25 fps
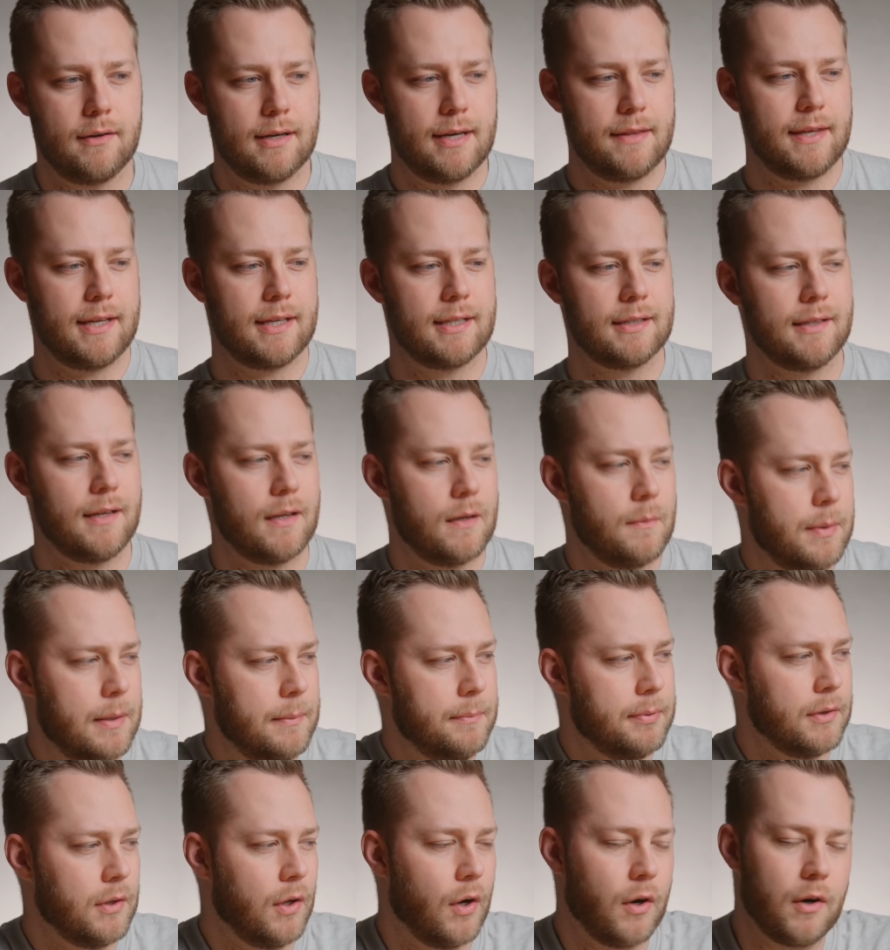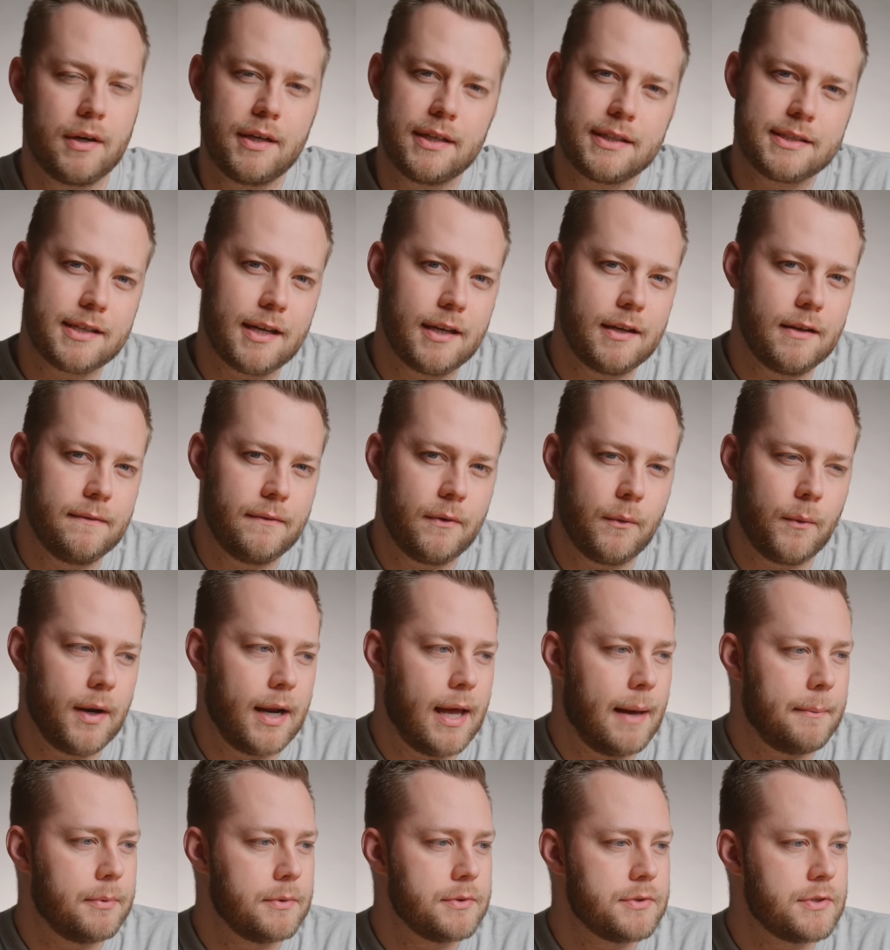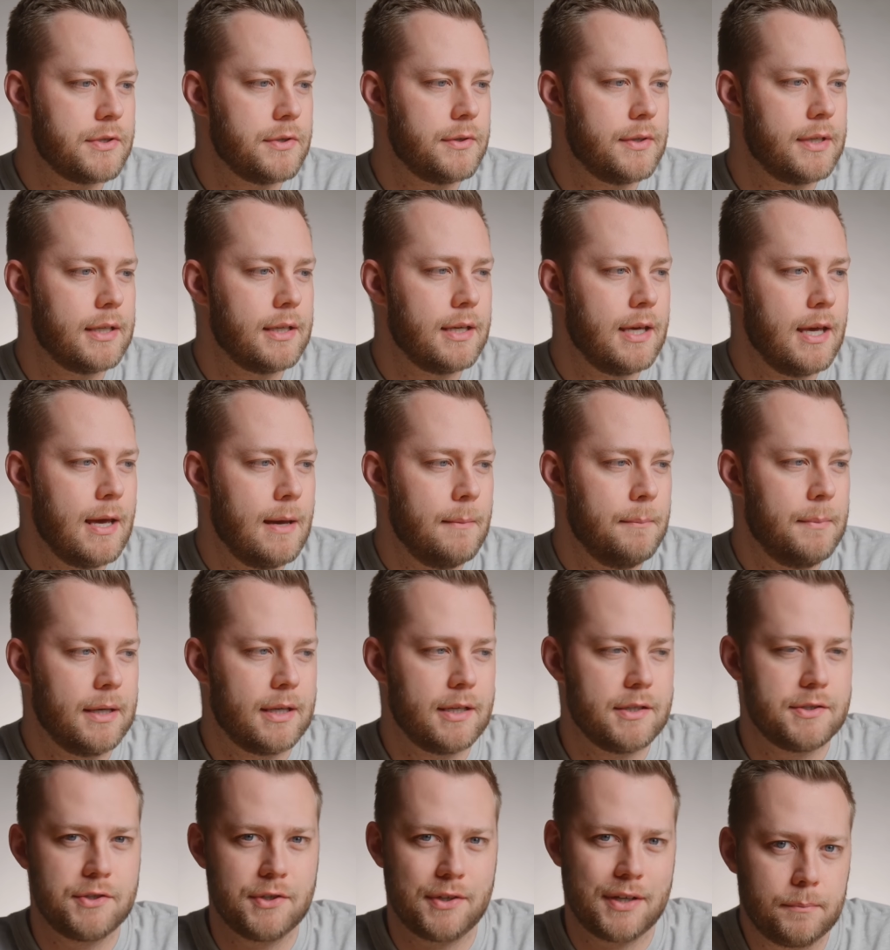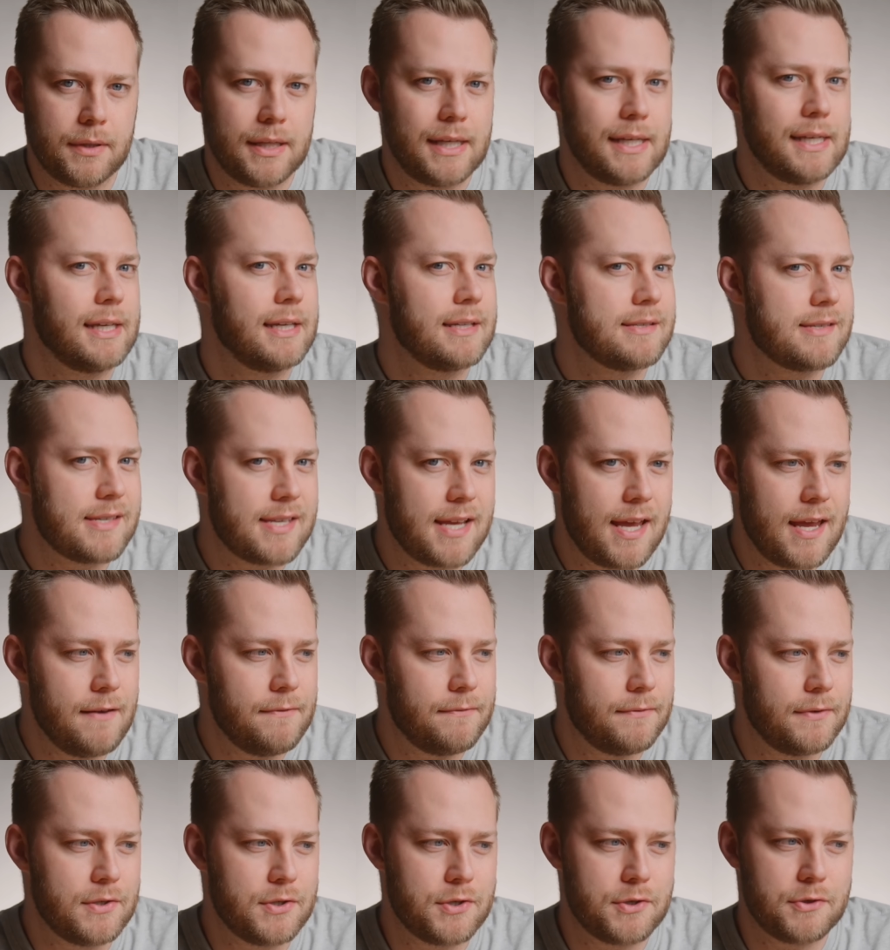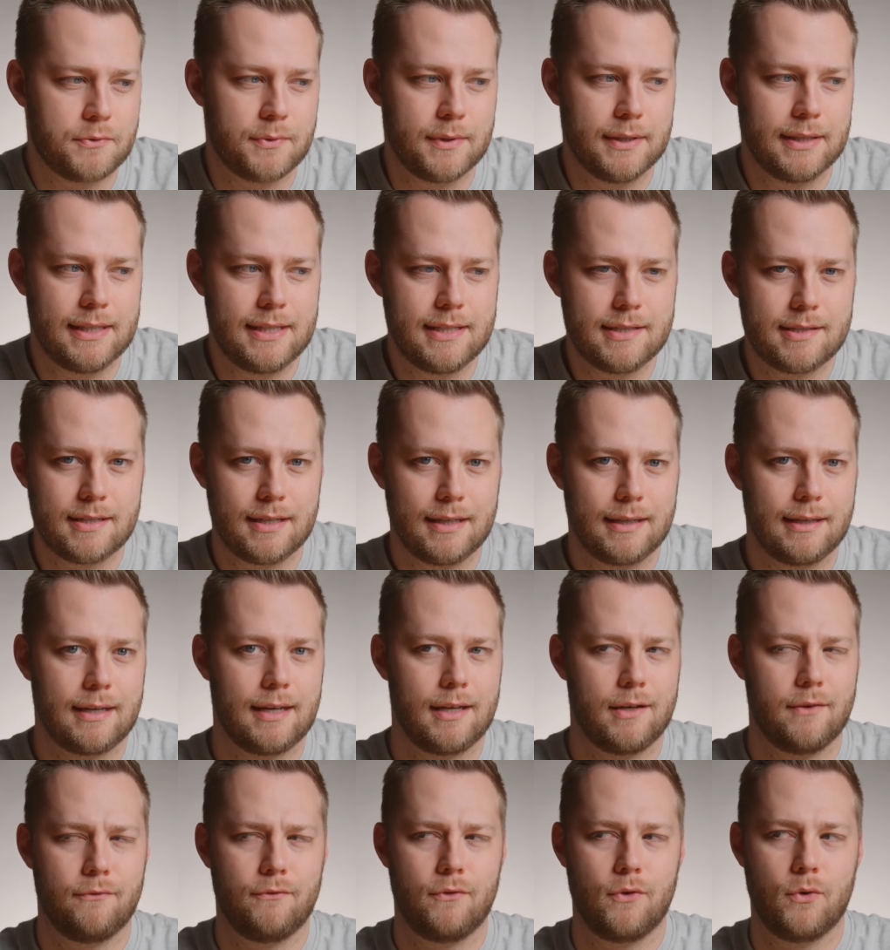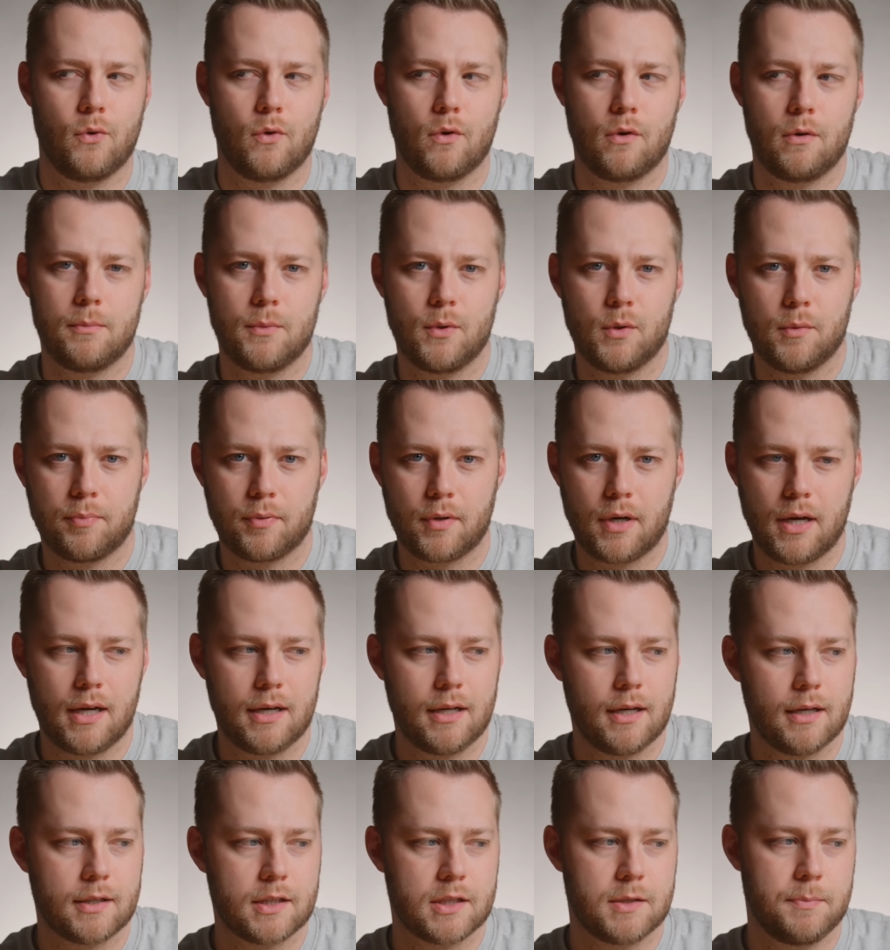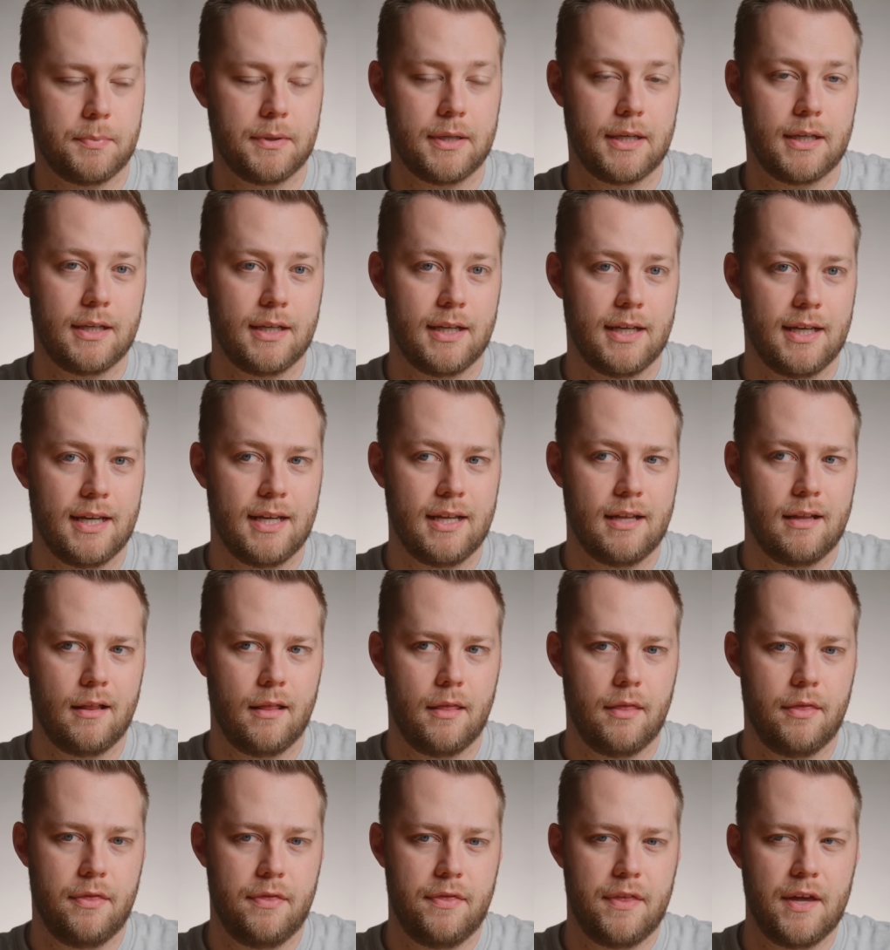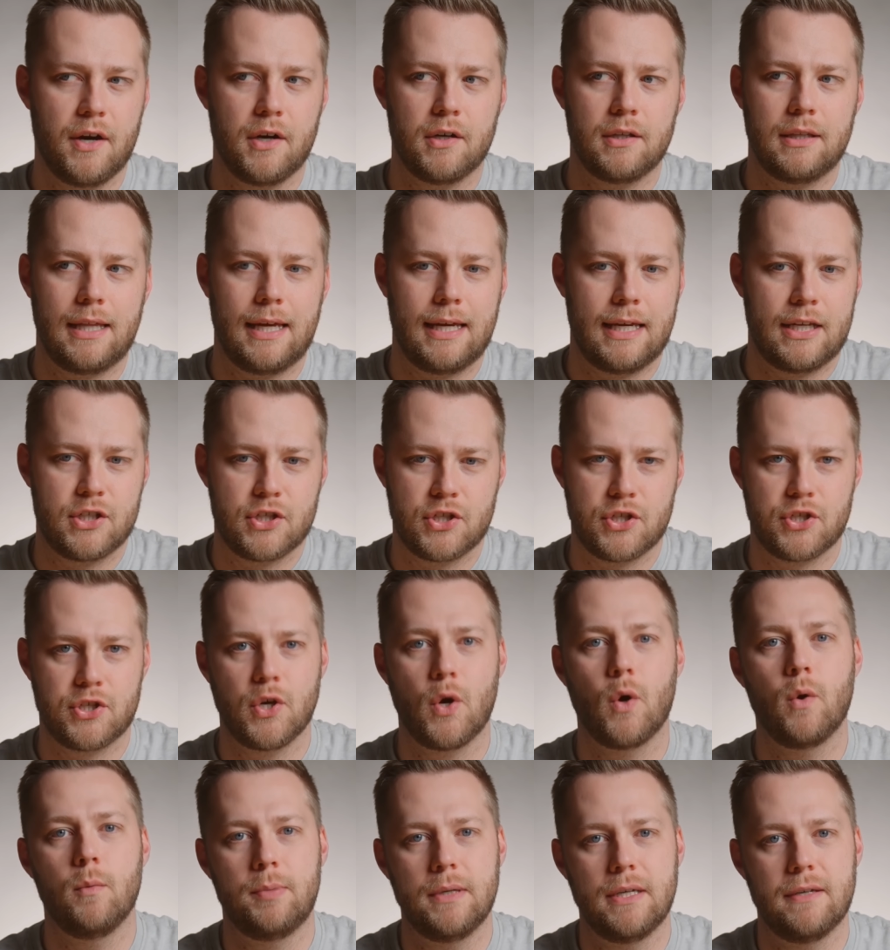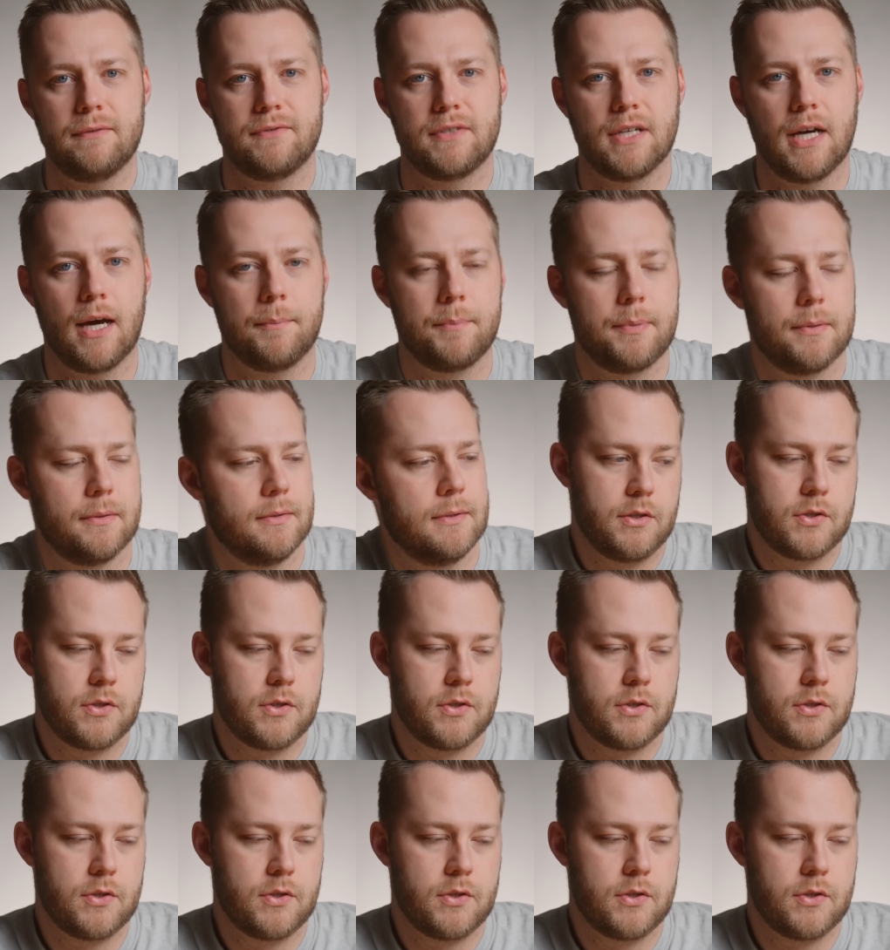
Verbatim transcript: I think a lot of people aren't excited for what Apple's doing because they're playing it safe and just releasing kind of normal products, but they're like so beefed up.